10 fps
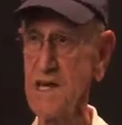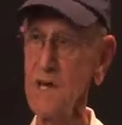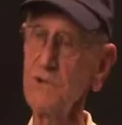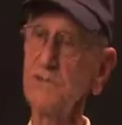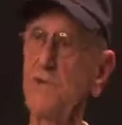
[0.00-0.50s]

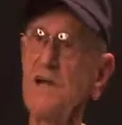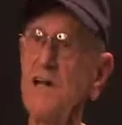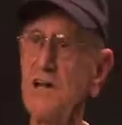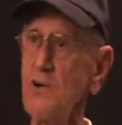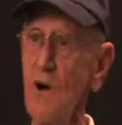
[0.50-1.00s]
He wasn't
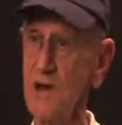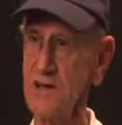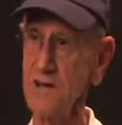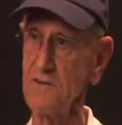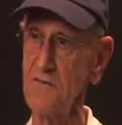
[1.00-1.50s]
ready to go out
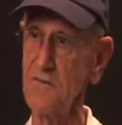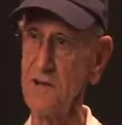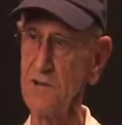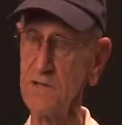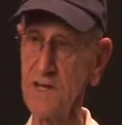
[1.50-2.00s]
into the
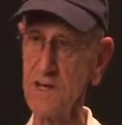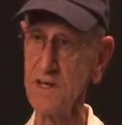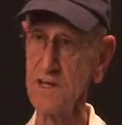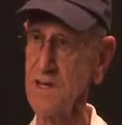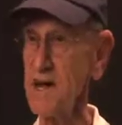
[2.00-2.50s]
field,
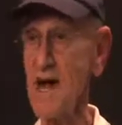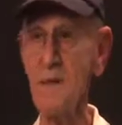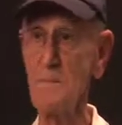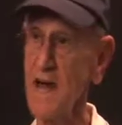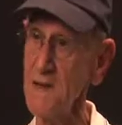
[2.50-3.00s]
into
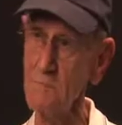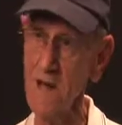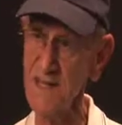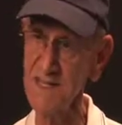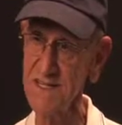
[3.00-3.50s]
combat
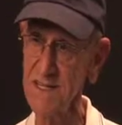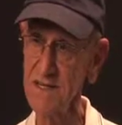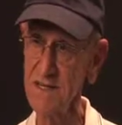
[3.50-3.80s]
medicine.